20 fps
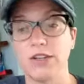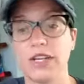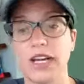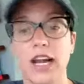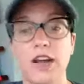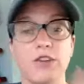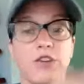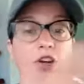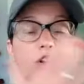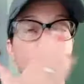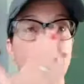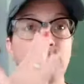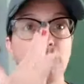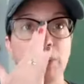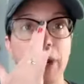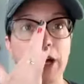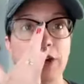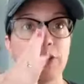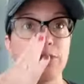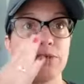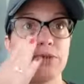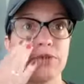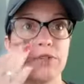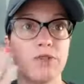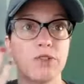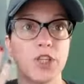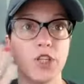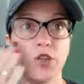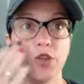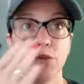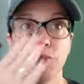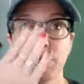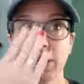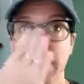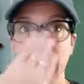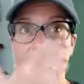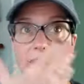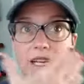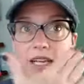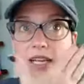And I don't know about you, but
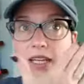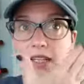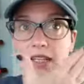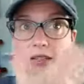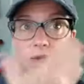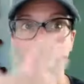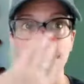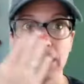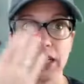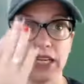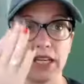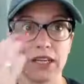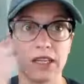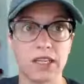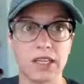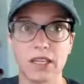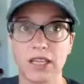I get pink,